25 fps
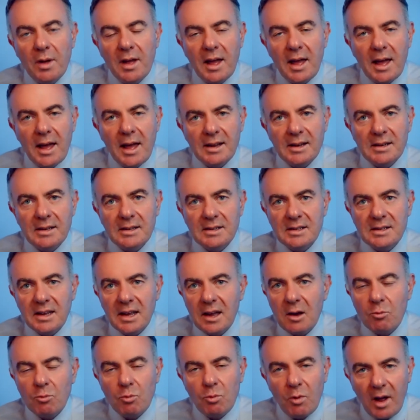And
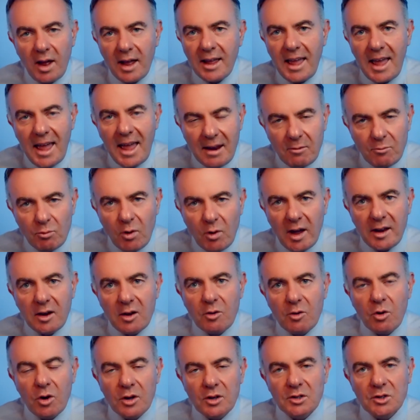again, right
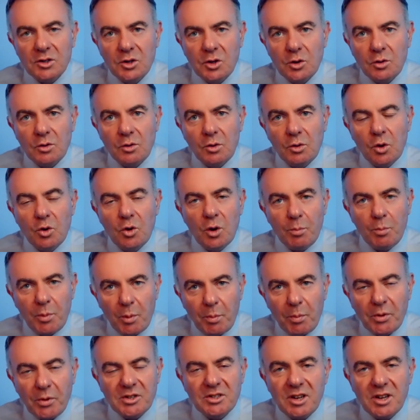across Europe,
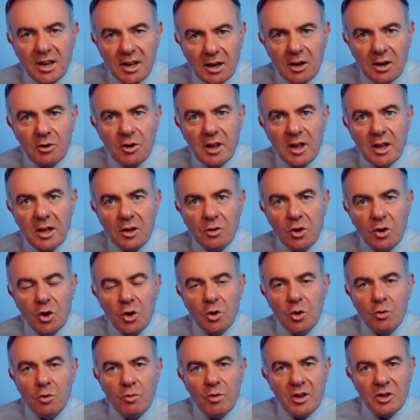but particularly in
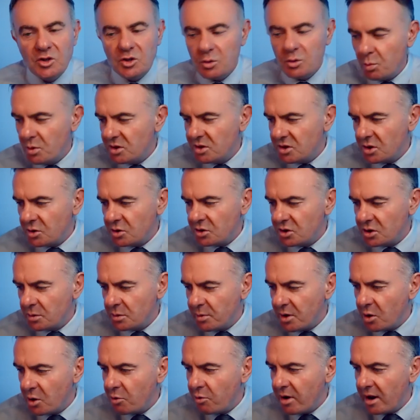your region, we saw some
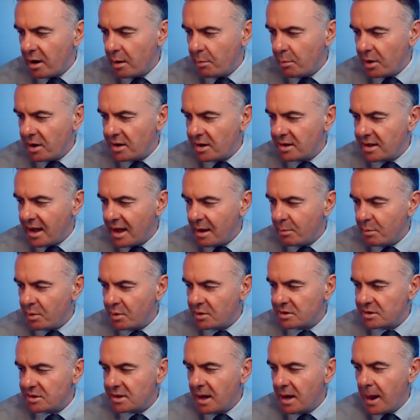incredible
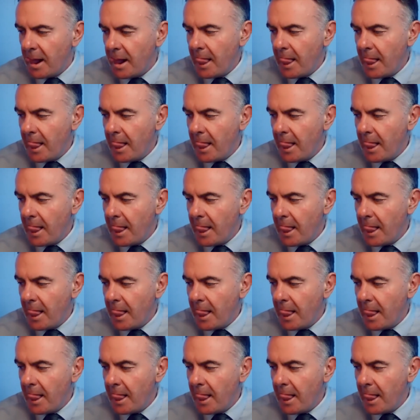examples